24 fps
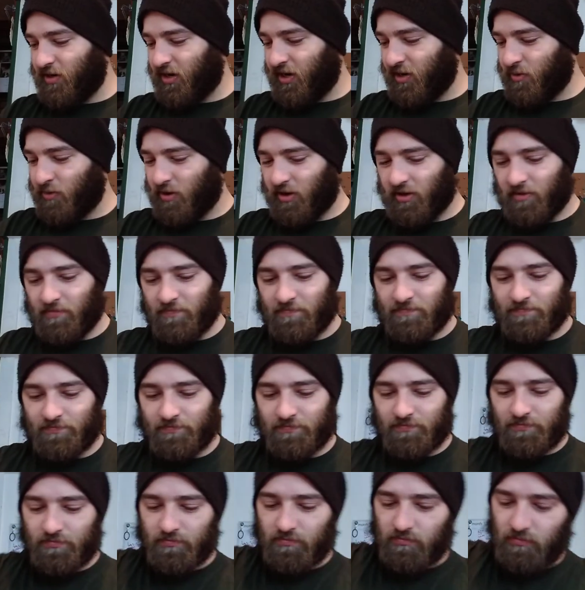But anyway,
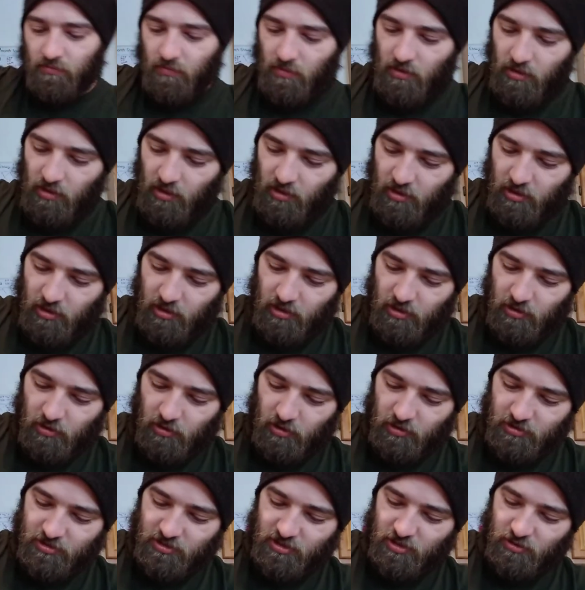uh,
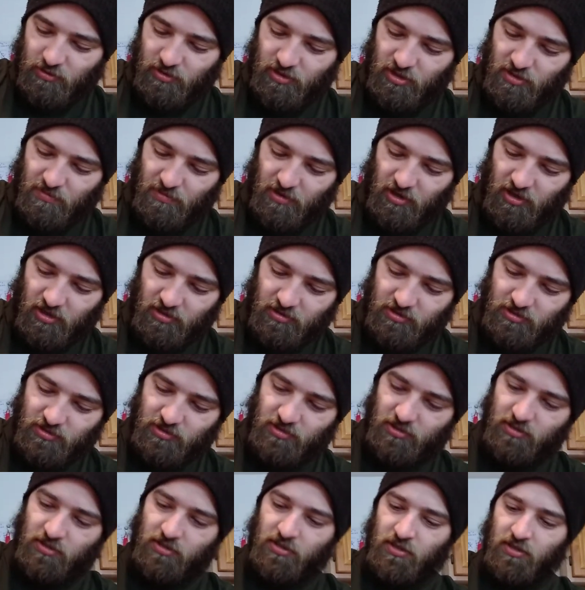also in the
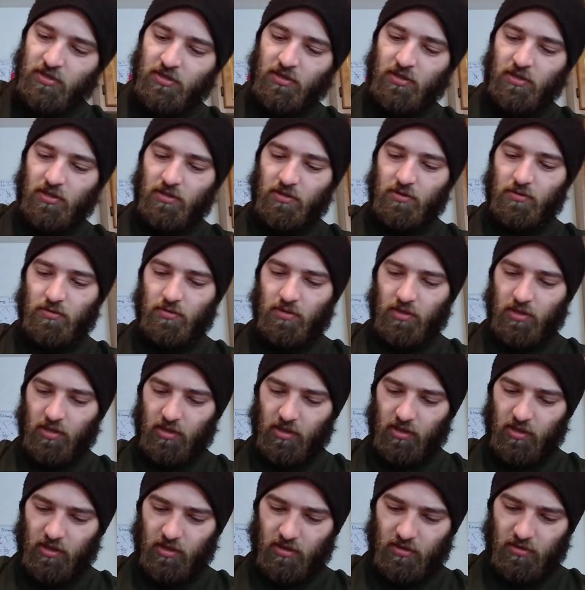box, you
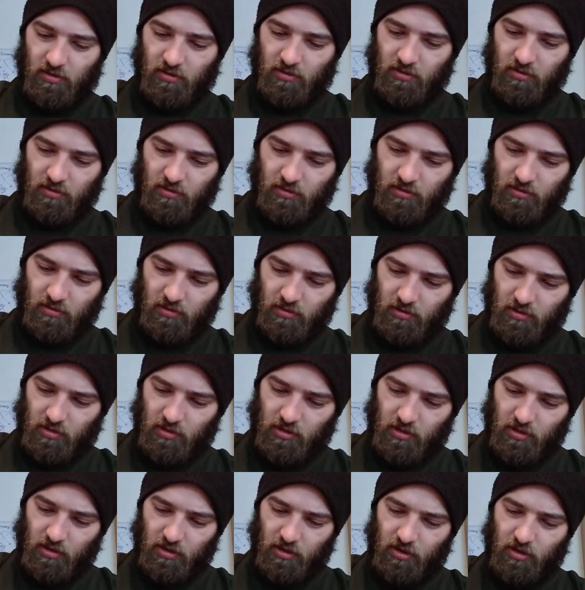get
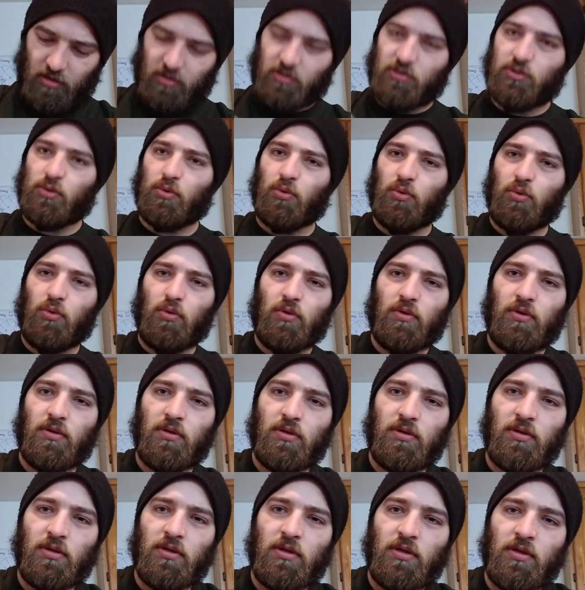a tool
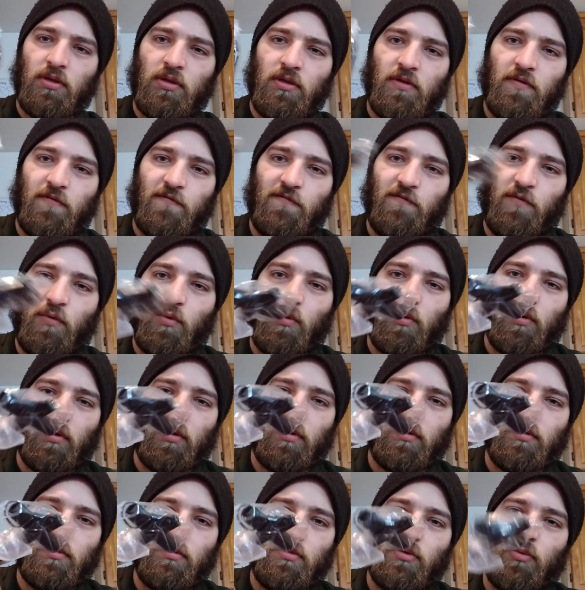
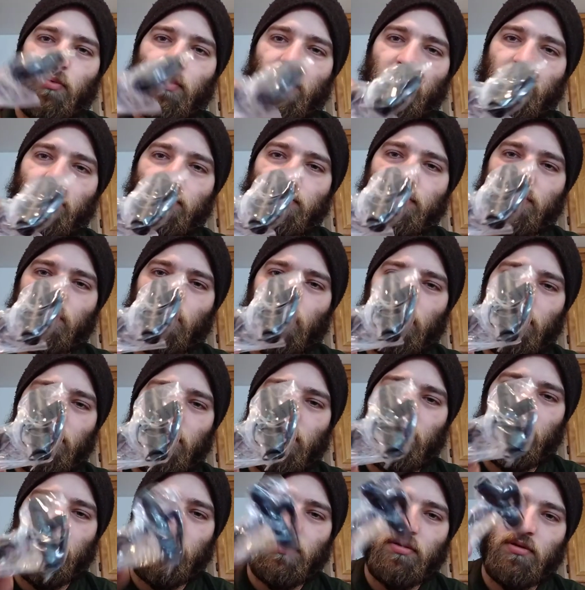for the wheels and
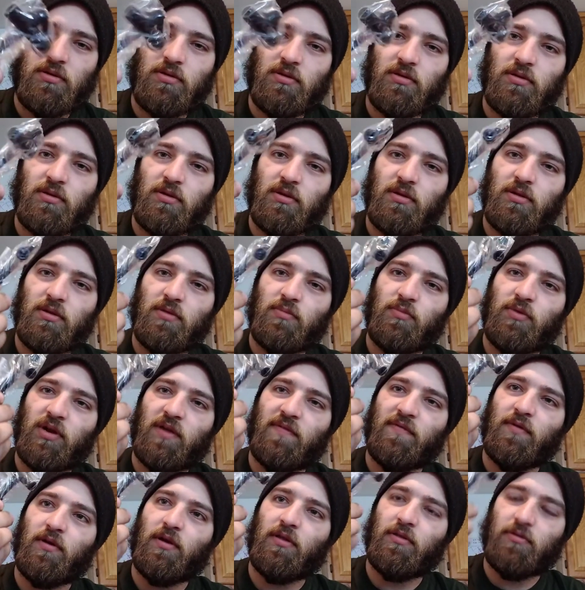whatnot, and
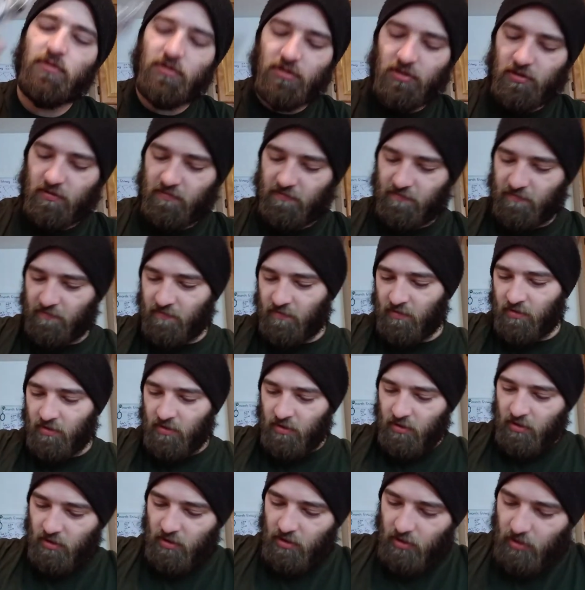whatever other stuff.
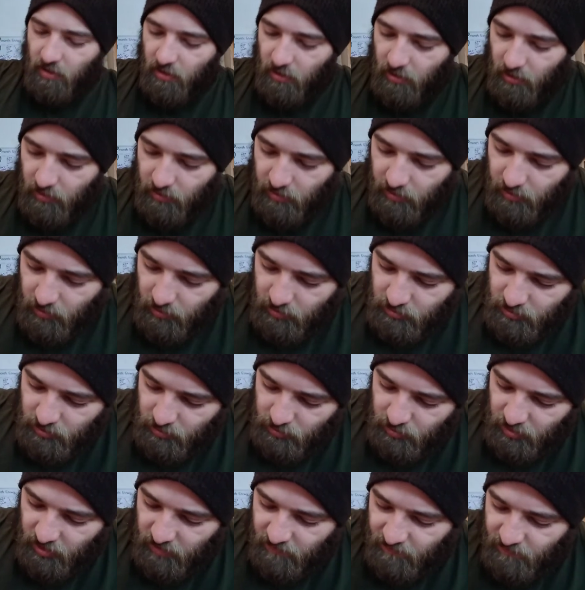Uh, they also
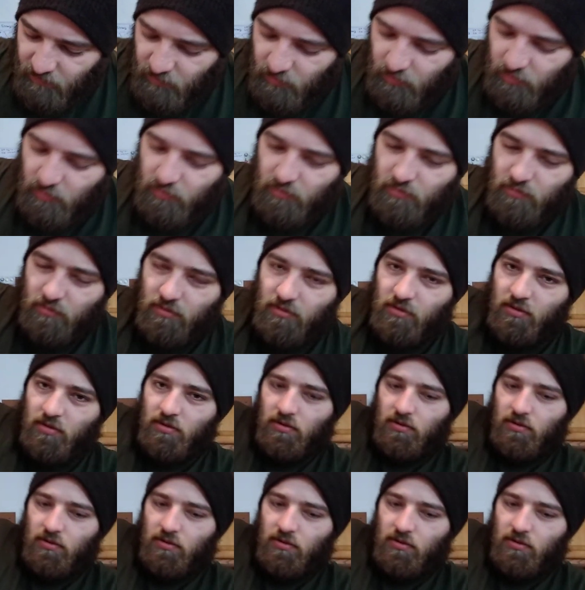give you...